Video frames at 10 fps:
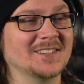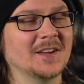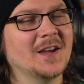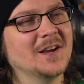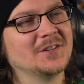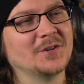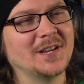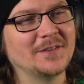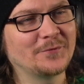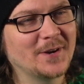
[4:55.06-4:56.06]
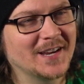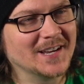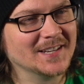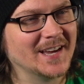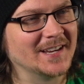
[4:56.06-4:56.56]
a dude. He
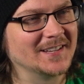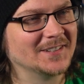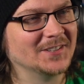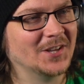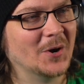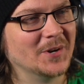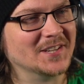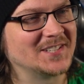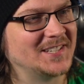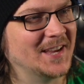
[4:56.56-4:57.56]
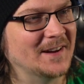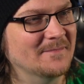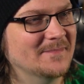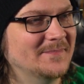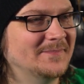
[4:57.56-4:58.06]
freaking like lotused
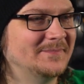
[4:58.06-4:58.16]
him.